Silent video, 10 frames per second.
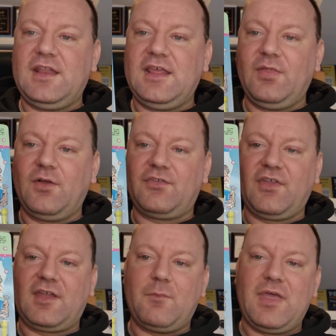and it looks
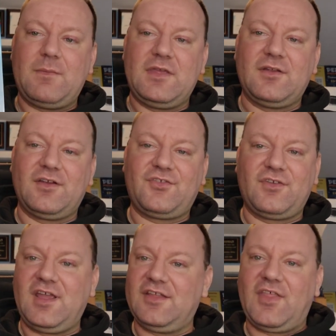like a baby
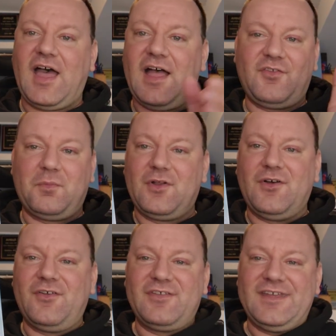nursery at the
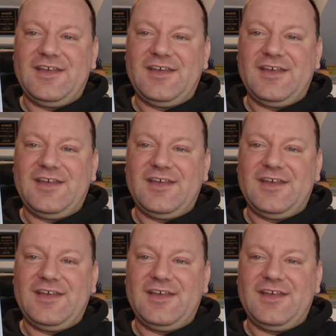hospital.